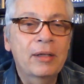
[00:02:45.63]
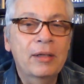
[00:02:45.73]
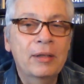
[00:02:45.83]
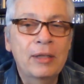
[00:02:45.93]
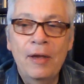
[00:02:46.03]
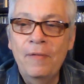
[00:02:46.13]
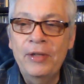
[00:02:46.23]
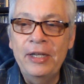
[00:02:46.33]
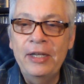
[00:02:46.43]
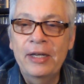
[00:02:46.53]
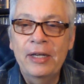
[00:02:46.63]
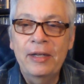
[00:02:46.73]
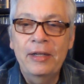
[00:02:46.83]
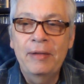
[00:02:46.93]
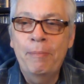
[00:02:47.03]
love
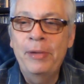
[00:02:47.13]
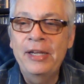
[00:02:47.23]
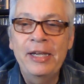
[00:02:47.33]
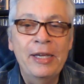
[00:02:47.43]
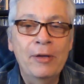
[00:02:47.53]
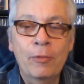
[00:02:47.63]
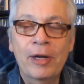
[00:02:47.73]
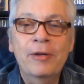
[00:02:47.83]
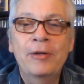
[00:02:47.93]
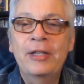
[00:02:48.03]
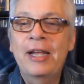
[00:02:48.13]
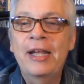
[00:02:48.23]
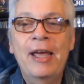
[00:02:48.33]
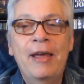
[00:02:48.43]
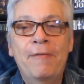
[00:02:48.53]
the big hit record they
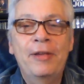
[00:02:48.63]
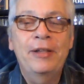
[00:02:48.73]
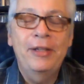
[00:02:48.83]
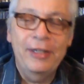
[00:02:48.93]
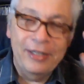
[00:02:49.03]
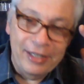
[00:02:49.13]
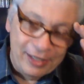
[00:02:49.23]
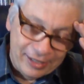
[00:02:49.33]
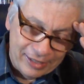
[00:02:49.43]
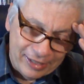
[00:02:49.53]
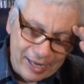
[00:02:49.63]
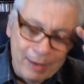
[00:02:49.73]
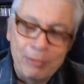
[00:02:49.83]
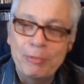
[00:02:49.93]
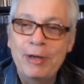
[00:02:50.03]
have. It
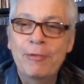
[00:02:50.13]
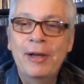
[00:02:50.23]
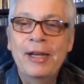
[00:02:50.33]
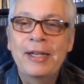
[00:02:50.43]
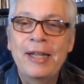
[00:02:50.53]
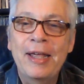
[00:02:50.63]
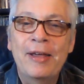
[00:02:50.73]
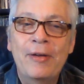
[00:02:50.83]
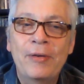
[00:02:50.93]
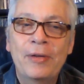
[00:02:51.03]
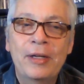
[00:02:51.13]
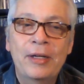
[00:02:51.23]
escapes me right now.